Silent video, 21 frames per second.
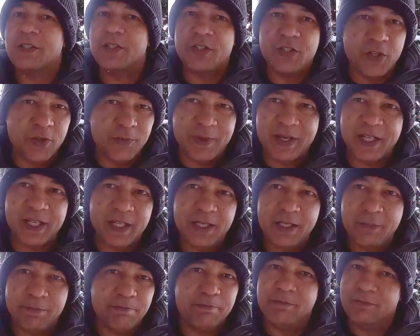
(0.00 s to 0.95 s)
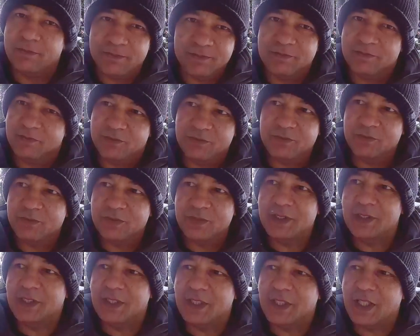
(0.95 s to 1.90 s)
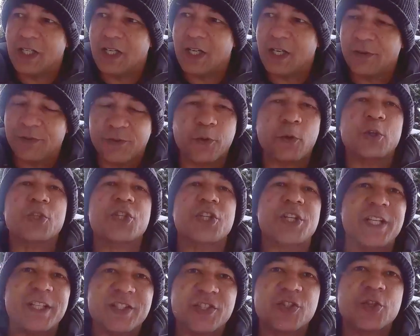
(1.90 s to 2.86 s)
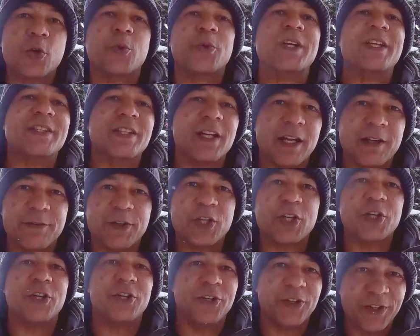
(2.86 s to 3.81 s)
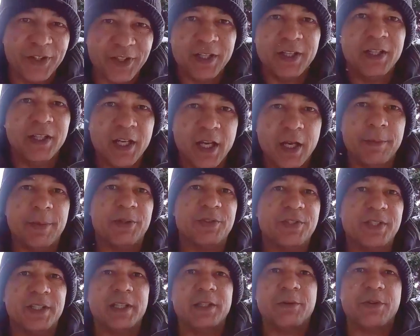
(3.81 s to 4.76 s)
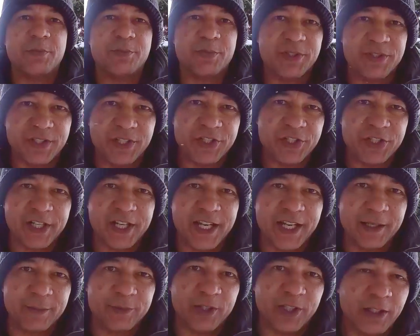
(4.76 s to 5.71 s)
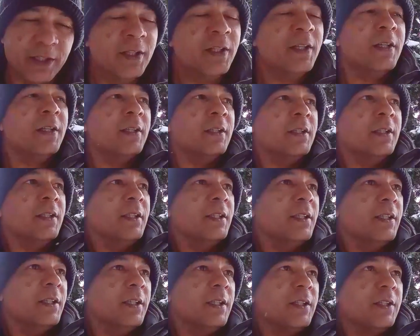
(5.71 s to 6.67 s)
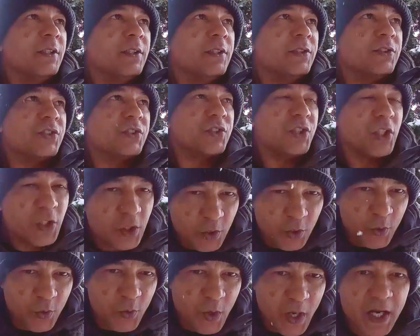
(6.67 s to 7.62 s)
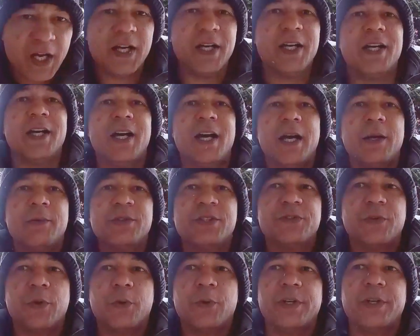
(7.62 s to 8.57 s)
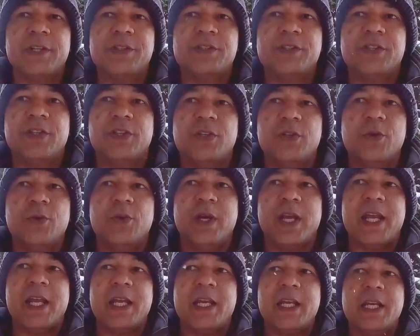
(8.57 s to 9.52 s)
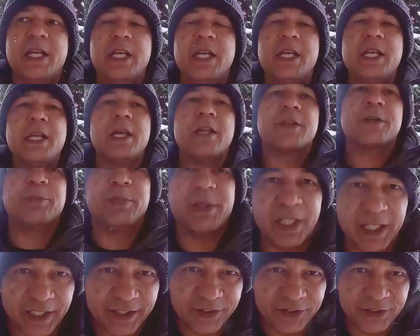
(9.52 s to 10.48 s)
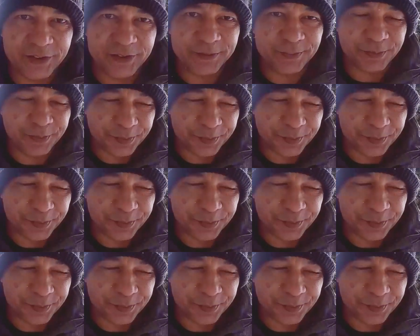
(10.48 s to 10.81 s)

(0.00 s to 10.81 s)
Too many unfortunate stories I've heard about dealing with Precision Camera. So I was forwarded to another place,